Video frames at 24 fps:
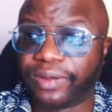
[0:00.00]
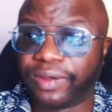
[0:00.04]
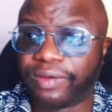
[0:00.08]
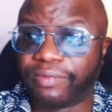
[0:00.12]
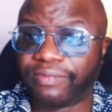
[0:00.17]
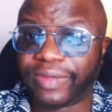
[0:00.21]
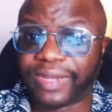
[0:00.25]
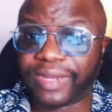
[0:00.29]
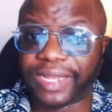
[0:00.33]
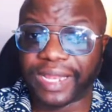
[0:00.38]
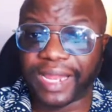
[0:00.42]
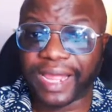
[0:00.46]

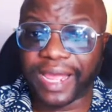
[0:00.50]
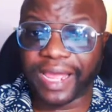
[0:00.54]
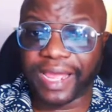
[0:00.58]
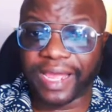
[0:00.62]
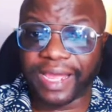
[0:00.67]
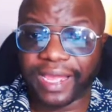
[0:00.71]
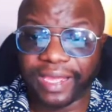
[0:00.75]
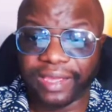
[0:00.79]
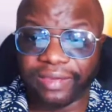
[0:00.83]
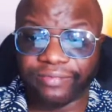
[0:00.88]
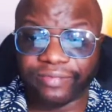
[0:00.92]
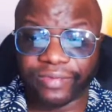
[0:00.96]
of a
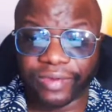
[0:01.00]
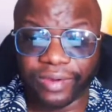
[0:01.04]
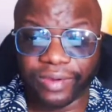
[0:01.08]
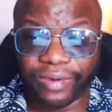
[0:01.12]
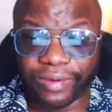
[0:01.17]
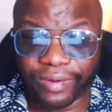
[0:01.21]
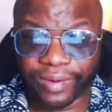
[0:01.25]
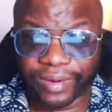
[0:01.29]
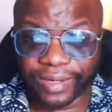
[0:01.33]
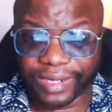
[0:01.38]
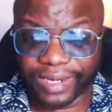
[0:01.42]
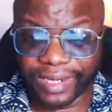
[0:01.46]
live
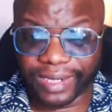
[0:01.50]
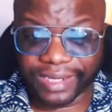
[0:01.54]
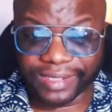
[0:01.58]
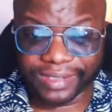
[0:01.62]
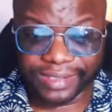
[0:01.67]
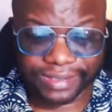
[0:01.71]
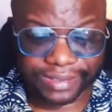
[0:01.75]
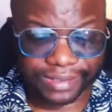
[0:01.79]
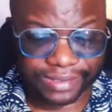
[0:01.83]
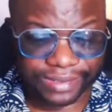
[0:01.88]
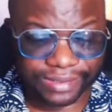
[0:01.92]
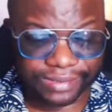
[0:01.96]

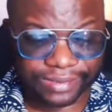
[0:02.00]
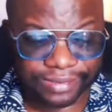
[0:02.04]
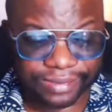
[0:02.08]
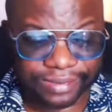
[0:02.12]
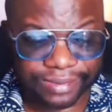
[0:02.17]
audience.